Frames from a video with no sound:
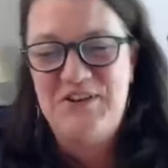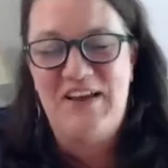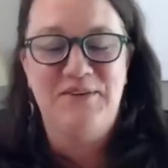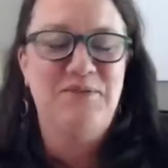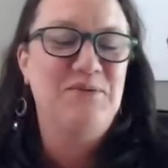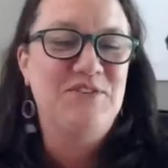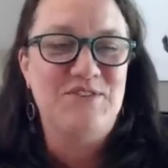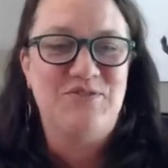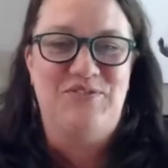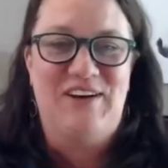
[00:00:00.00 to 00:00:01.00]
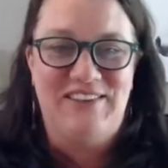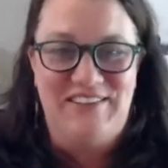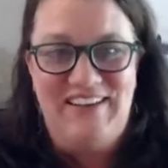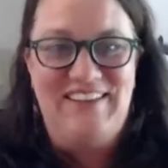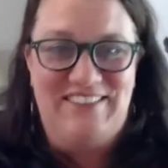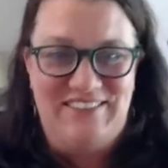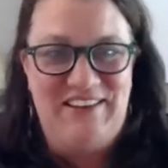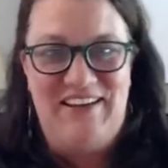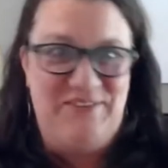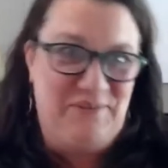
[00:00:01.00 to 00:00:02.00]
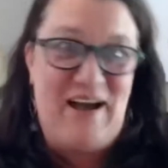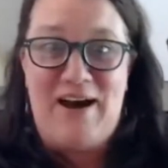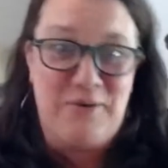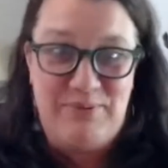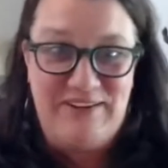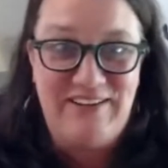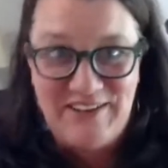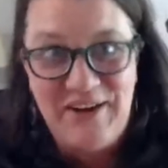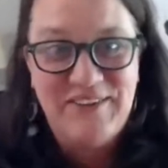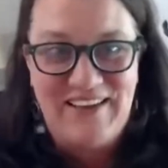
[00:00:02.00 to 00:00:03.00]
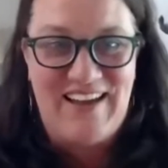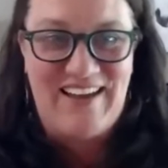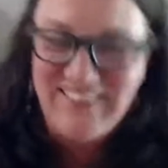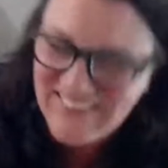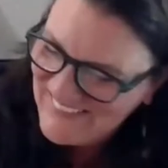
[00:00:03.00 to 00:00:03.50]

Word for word: uh, just felt like, like, wow, Bill, okay.